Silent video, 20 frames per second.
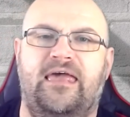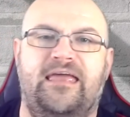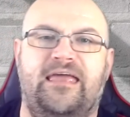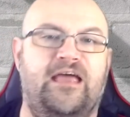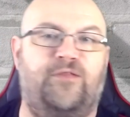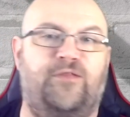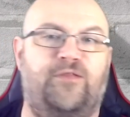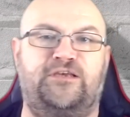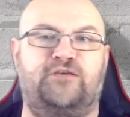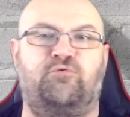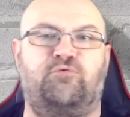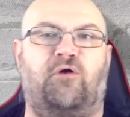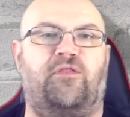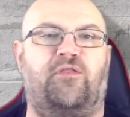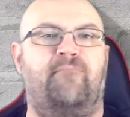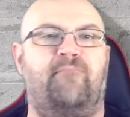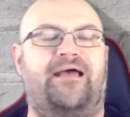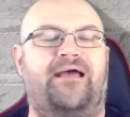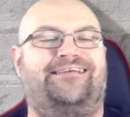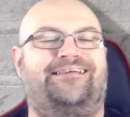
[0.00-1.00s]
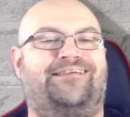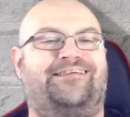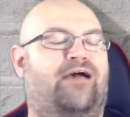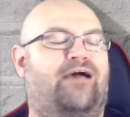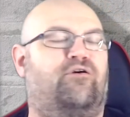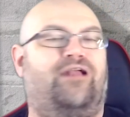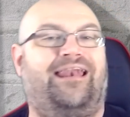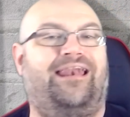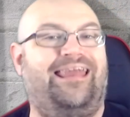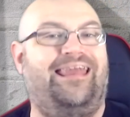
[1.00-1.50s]
Yet this is what the Met are
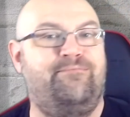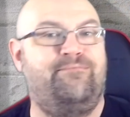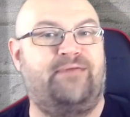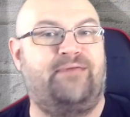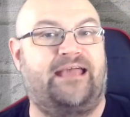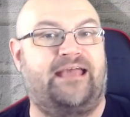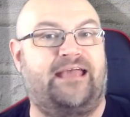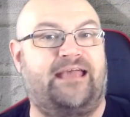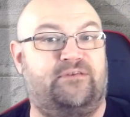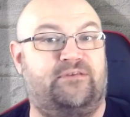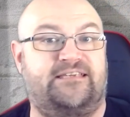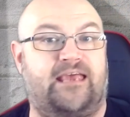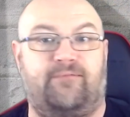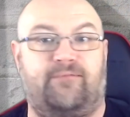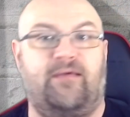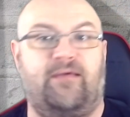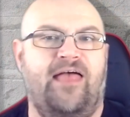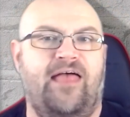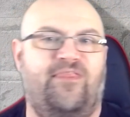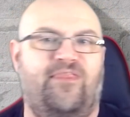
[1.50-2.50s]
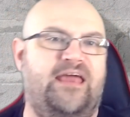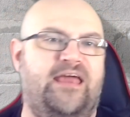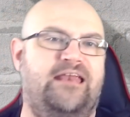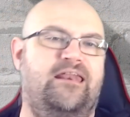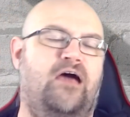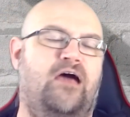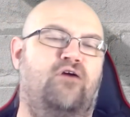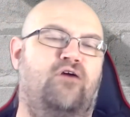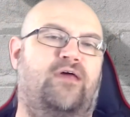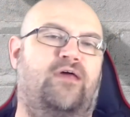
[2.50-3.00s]
now claiming, it would seem. They
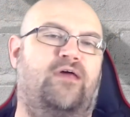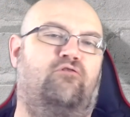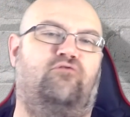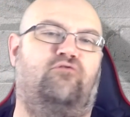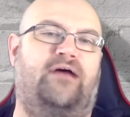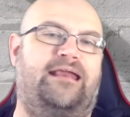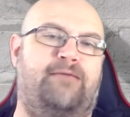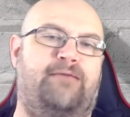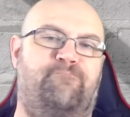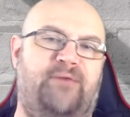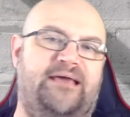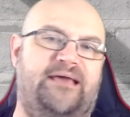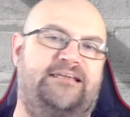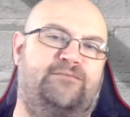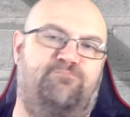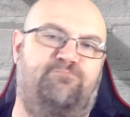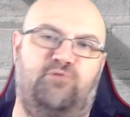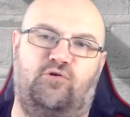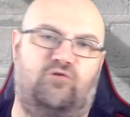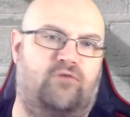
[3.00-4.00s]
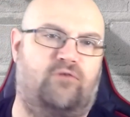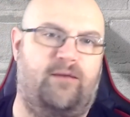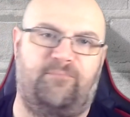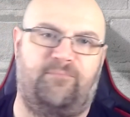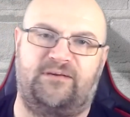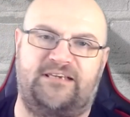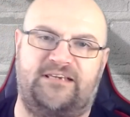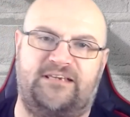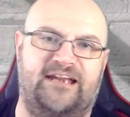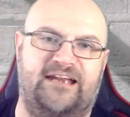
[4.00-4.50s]
know their already piss-poor
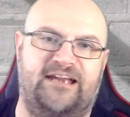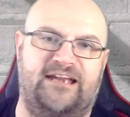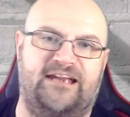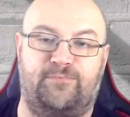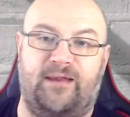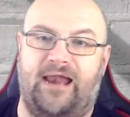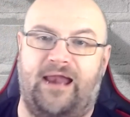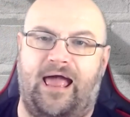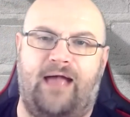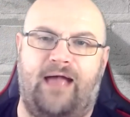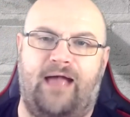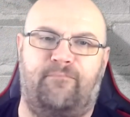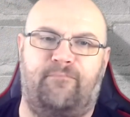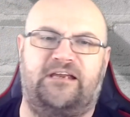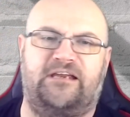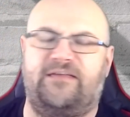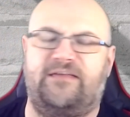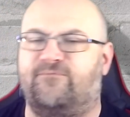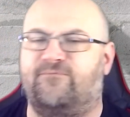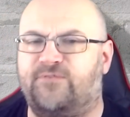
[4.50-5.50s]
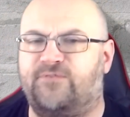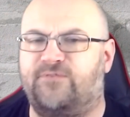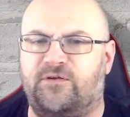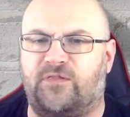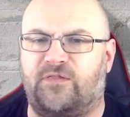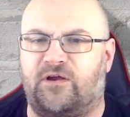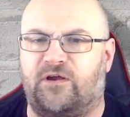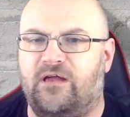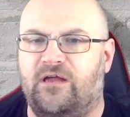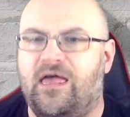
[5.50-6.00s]
reputation has been hammered even
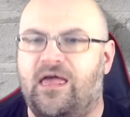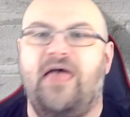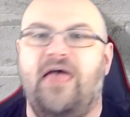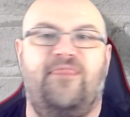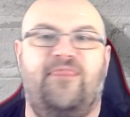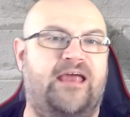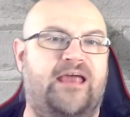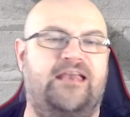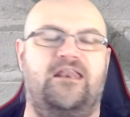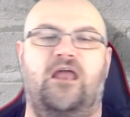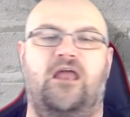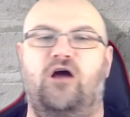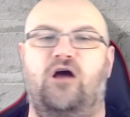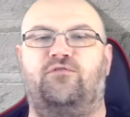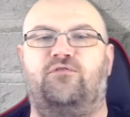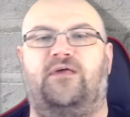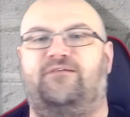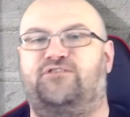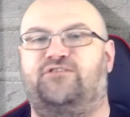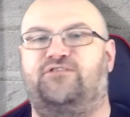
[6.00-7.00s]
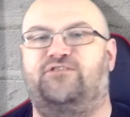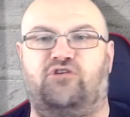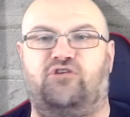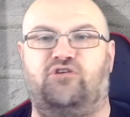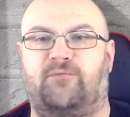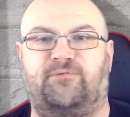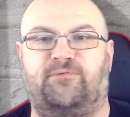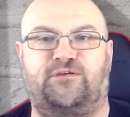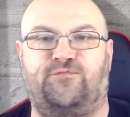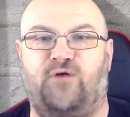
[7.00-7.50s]
further. They know they've screwed
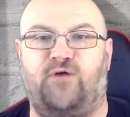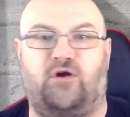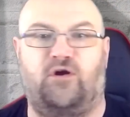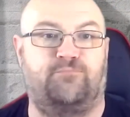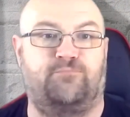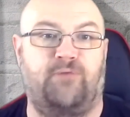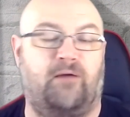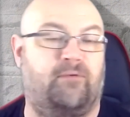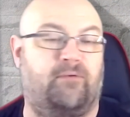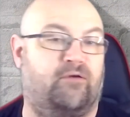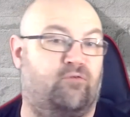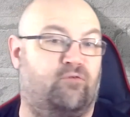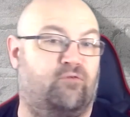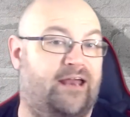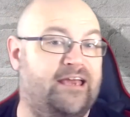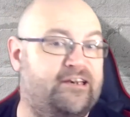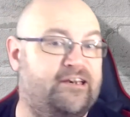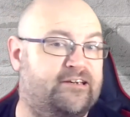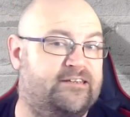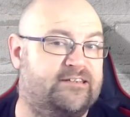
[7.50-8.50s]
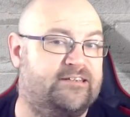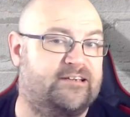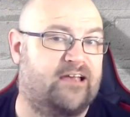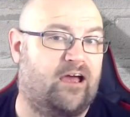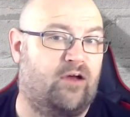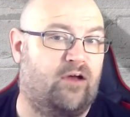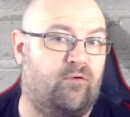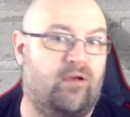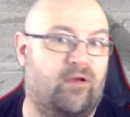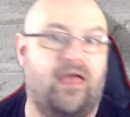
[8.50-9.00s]
up as far as public relations
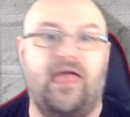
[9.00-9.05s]
go.